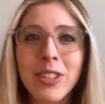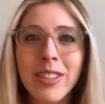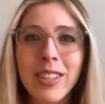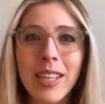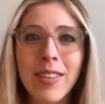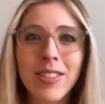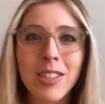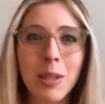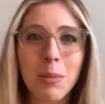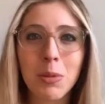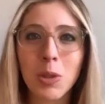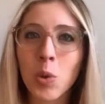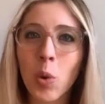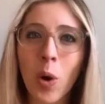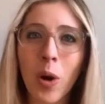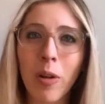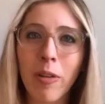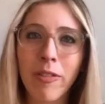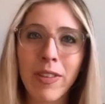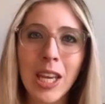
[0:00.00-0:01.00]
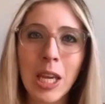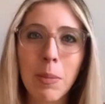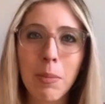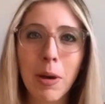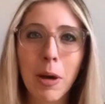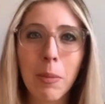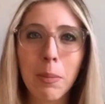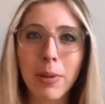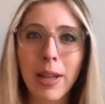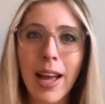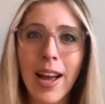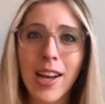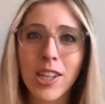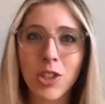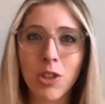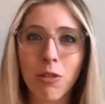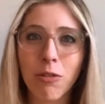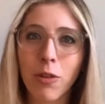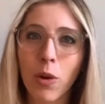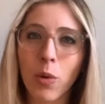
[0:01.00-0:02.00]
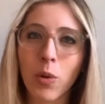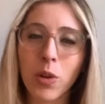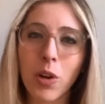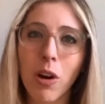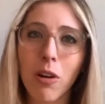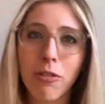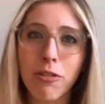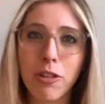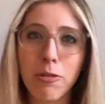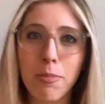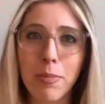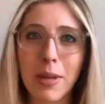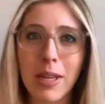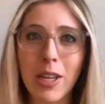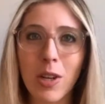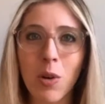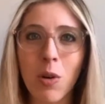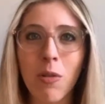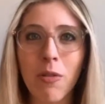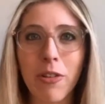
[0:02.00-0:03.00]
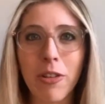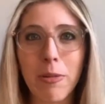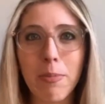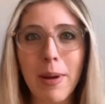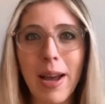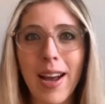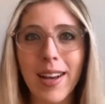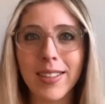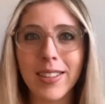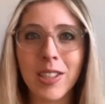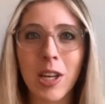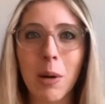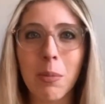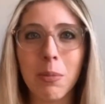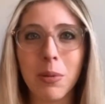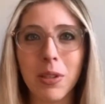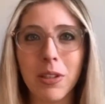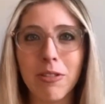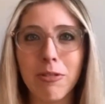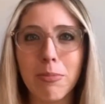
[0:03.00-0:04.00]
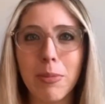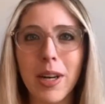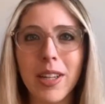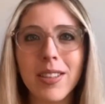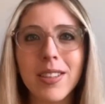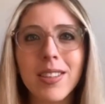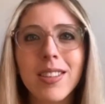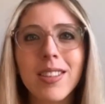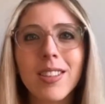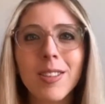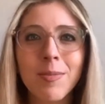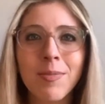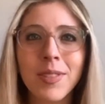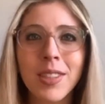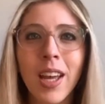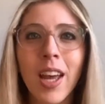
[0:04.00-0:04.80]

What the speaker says: received some sort of email blast or phone call from me over the past couple of months.